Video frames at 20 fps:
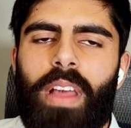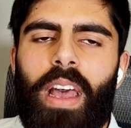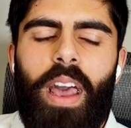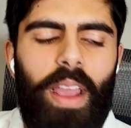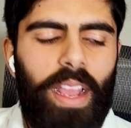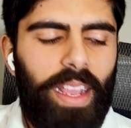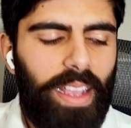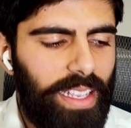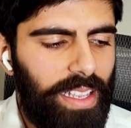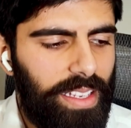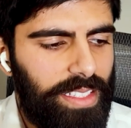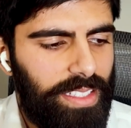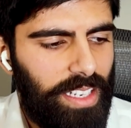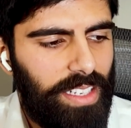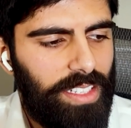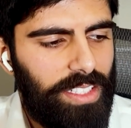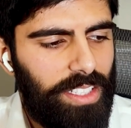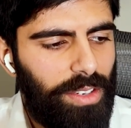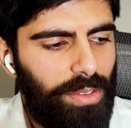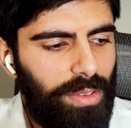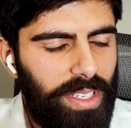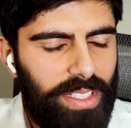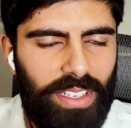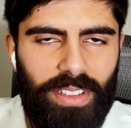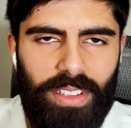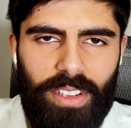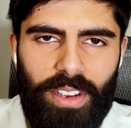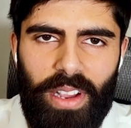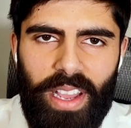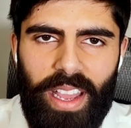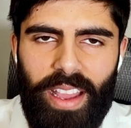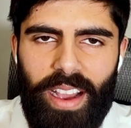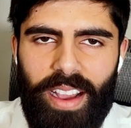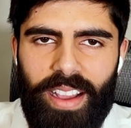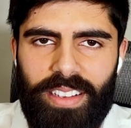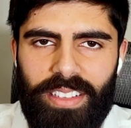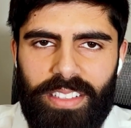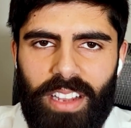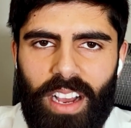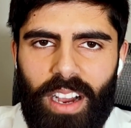Is there a reason though AI
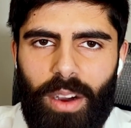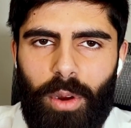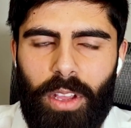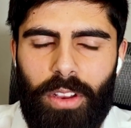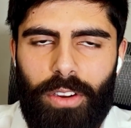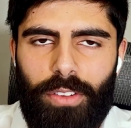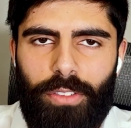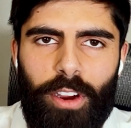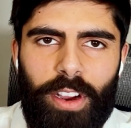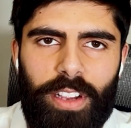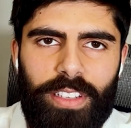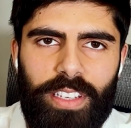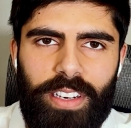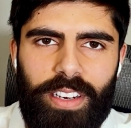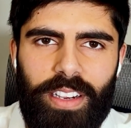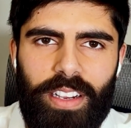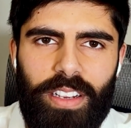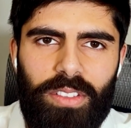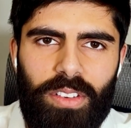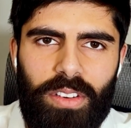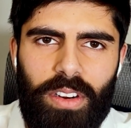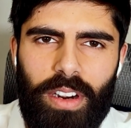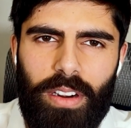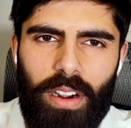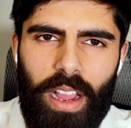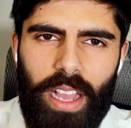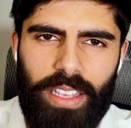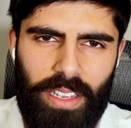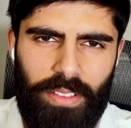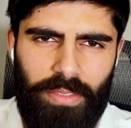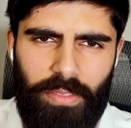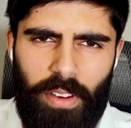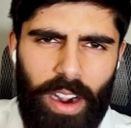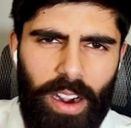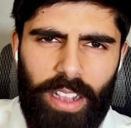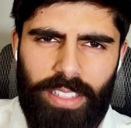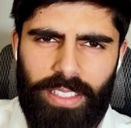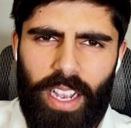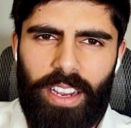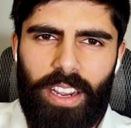is not one of your focus areas, or as
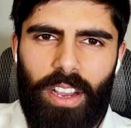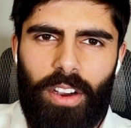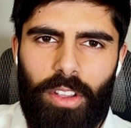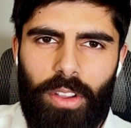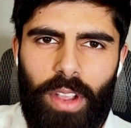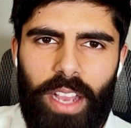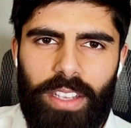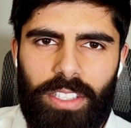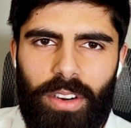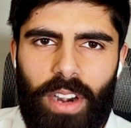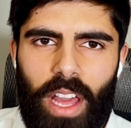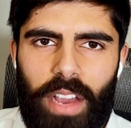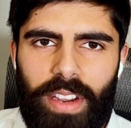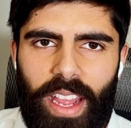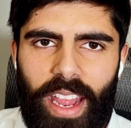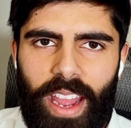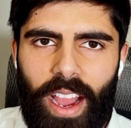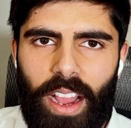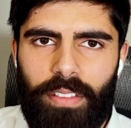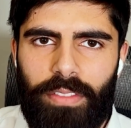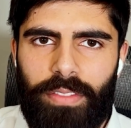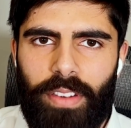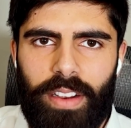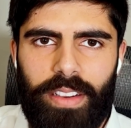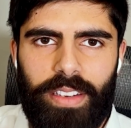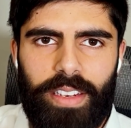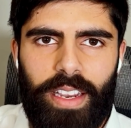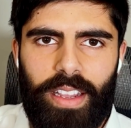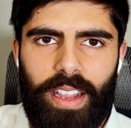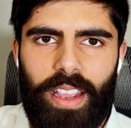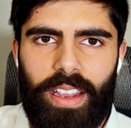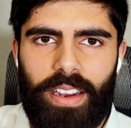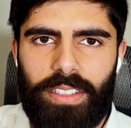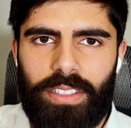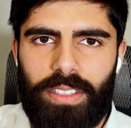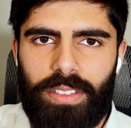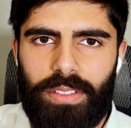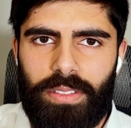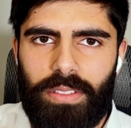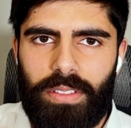far as I know, you guys don't have an AI fund dedicated
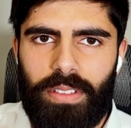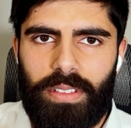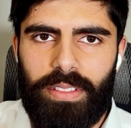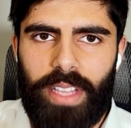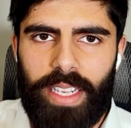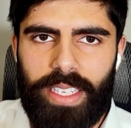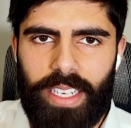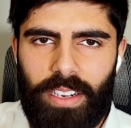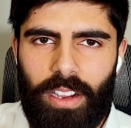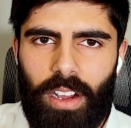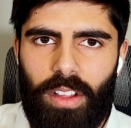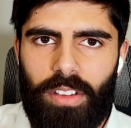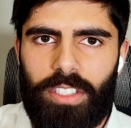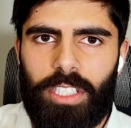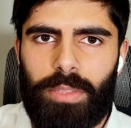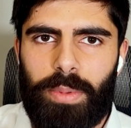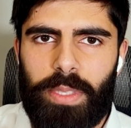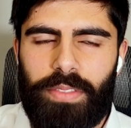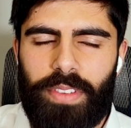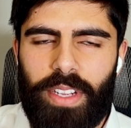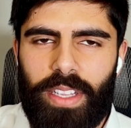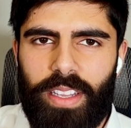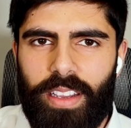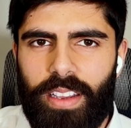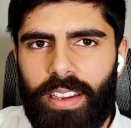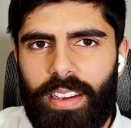to the technology specifically?